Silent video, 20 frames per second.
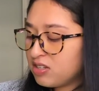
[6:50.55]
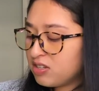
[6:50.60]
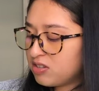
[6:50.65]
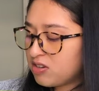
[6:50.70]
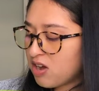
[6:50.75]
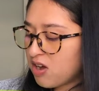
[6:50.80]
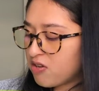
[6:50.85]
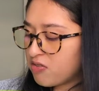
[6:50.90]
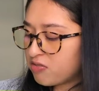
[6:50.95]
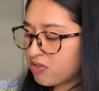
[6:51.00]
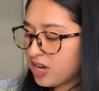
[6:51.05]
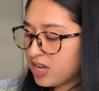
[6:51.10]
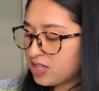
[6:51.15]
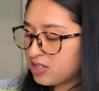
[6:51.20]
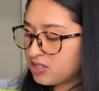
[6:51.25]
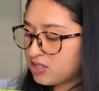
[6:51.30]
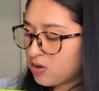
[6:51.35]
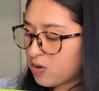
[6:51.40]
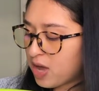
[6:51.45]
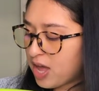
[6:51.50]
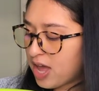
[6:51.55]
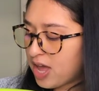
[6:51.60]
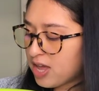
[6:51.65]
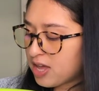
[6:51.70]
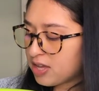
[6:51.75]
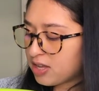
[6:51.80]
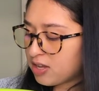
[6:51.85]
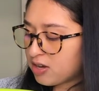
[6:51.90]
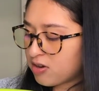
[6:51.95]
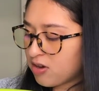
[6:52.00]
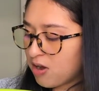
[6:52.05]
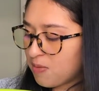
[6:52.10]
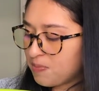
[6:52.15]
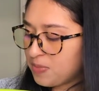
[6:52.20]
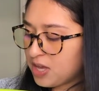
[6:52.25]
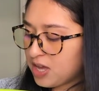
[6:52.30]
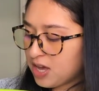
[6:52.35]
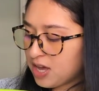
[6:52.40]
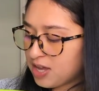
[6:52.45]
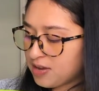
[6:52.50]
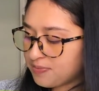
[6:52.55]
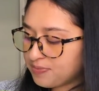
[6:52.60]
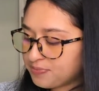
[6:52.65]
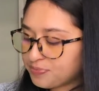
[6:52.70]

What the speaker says: No, right? So A cannot be it.